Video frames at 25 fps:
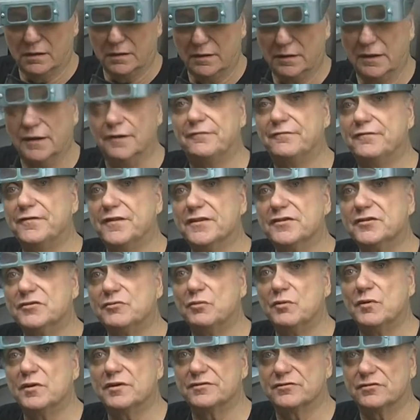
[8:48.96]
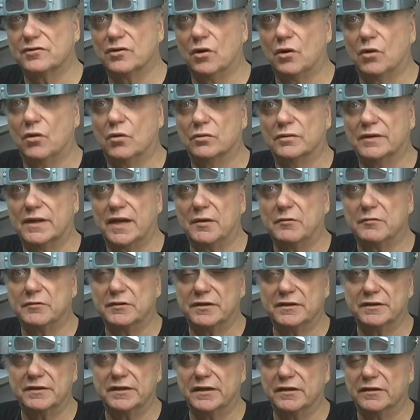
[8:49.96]
If this was gold, I
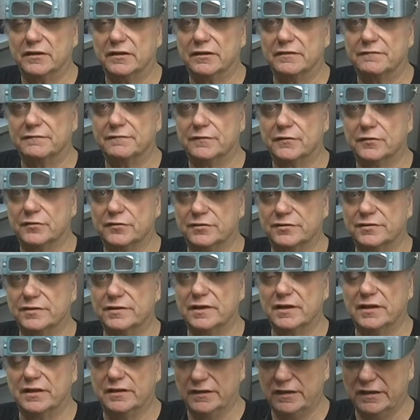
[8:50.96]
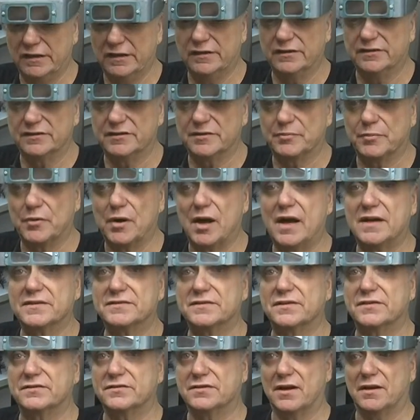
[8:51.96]
would anneal it first. Annealing is the
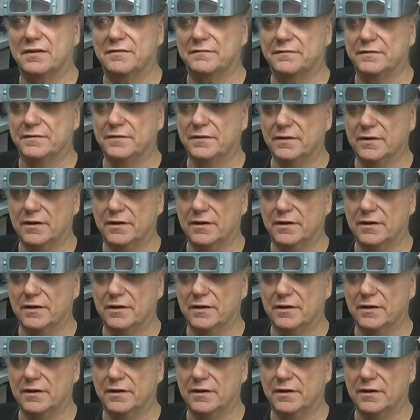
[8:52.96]
process of,